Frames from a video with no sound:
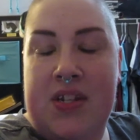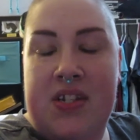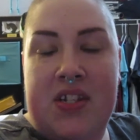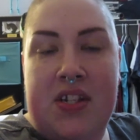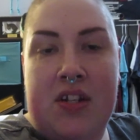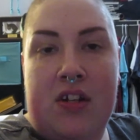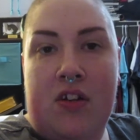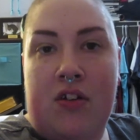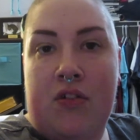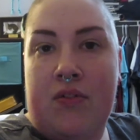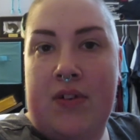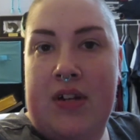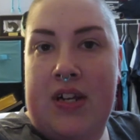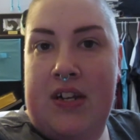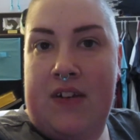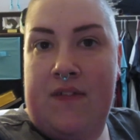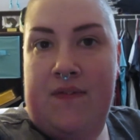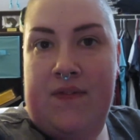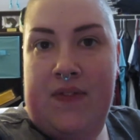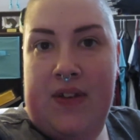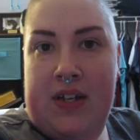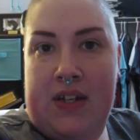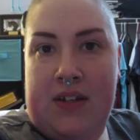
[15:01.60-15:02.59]
one's in
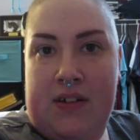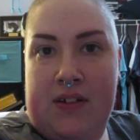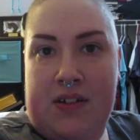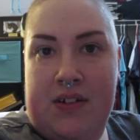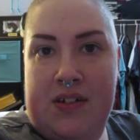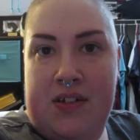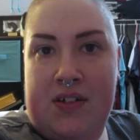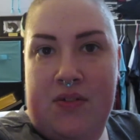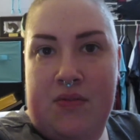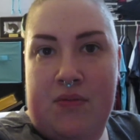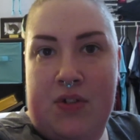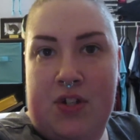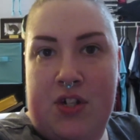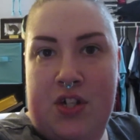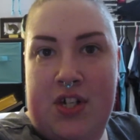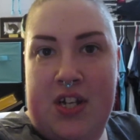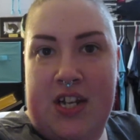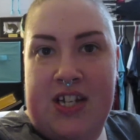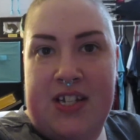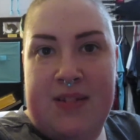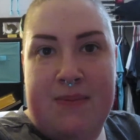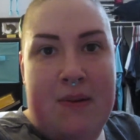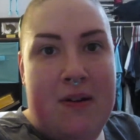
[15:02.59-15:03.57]
Greenfield, which
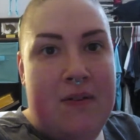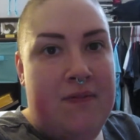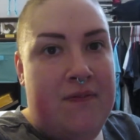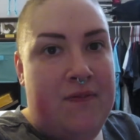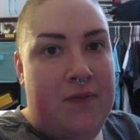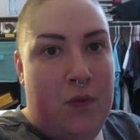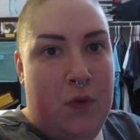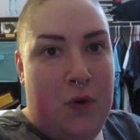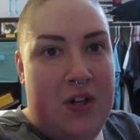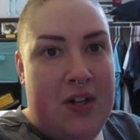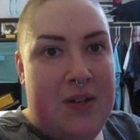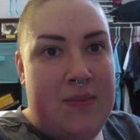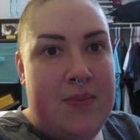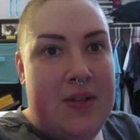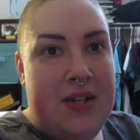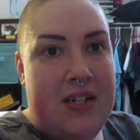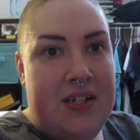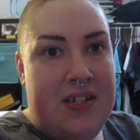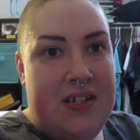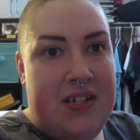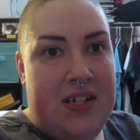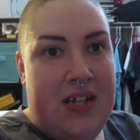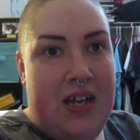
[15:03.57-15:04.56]
takes about 40
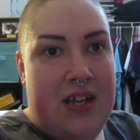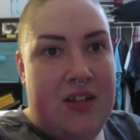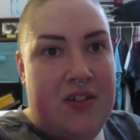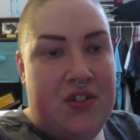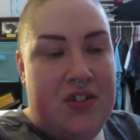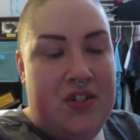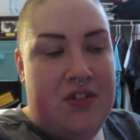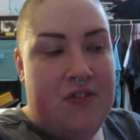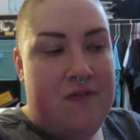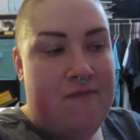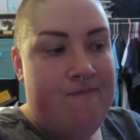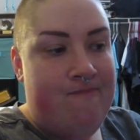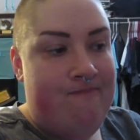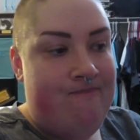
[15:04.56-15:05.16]
minutes to get to.